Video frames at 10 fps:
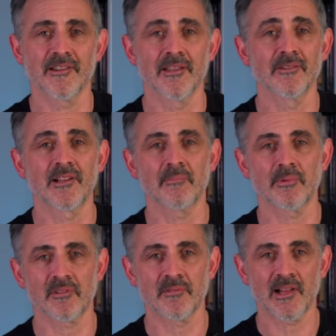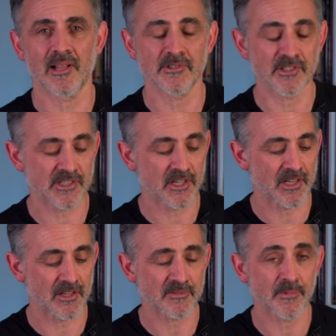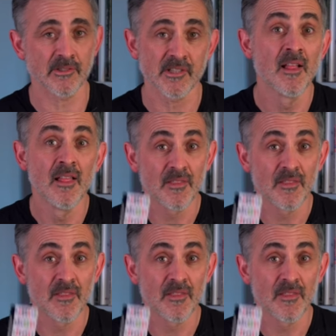I don't know, put some clouds and sun in it, I suppose.